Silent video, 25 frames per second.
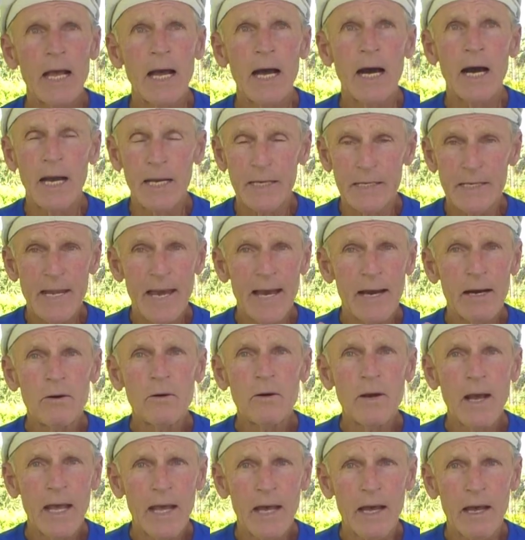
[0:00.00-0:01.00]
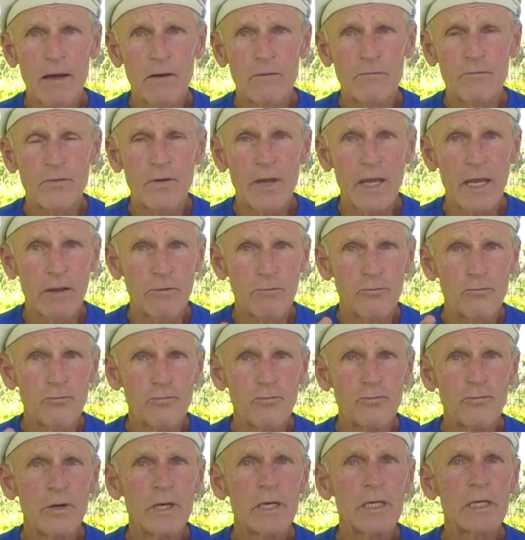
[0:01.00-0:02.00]
I now have a
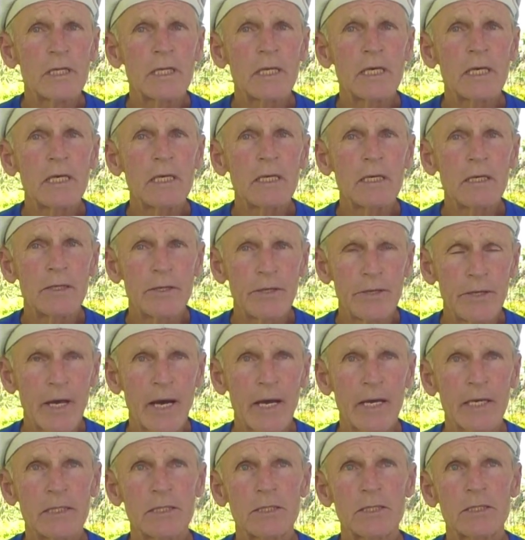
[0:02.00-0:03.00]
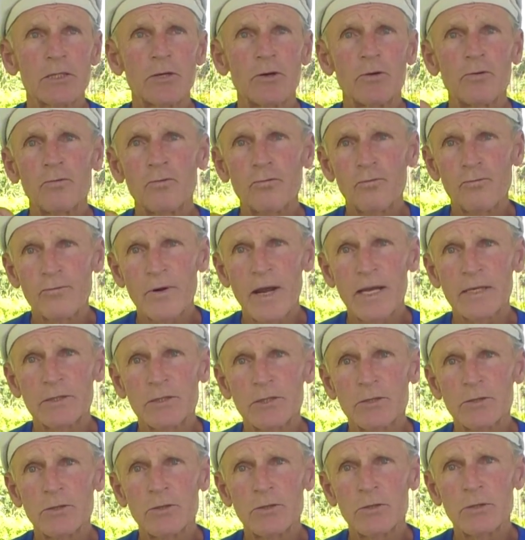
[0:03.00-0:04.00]
really nice
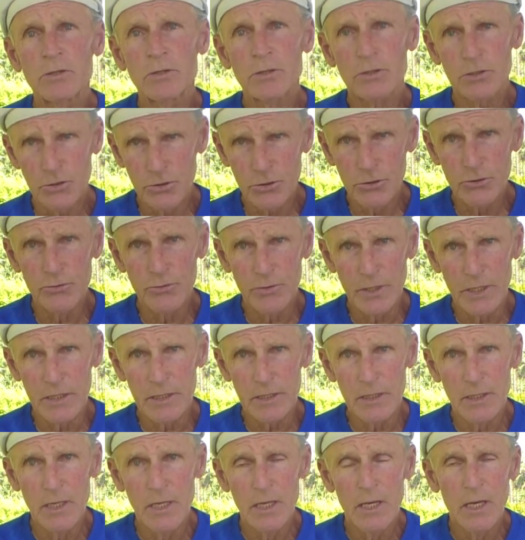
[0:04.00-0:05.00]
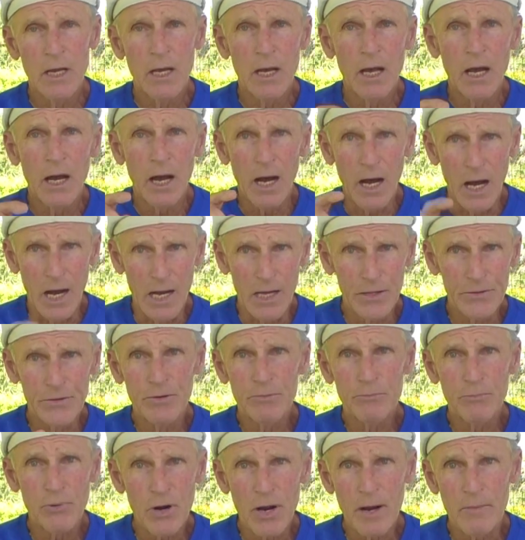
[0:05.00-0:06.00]
rental unit on
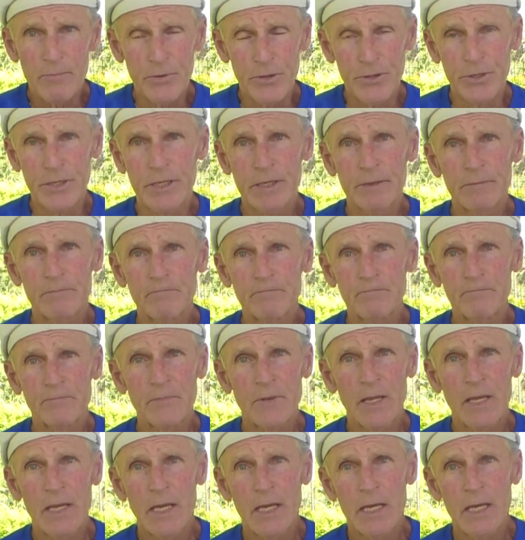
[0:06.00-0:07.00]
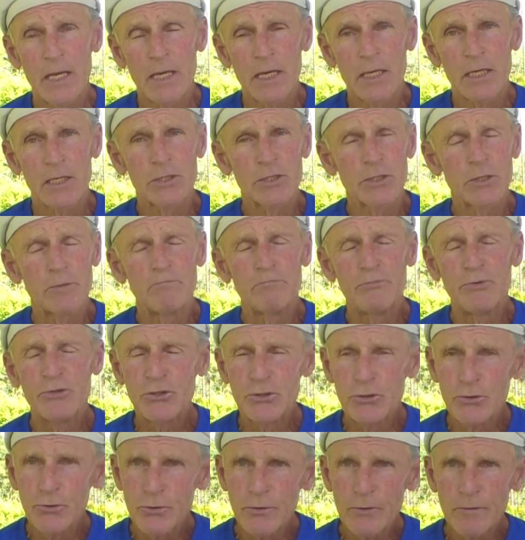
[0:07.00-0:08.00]
the property. It's a
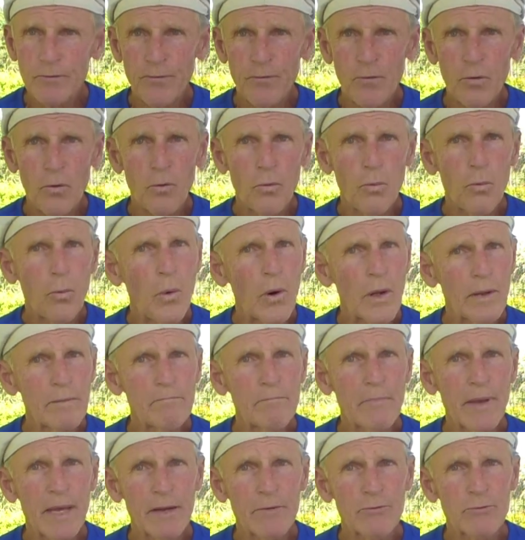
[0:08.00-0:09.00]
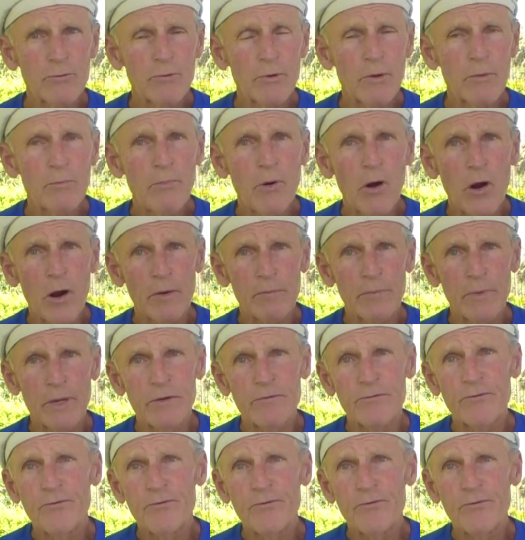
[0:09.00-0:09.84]
beautiful one-bedroom apartment,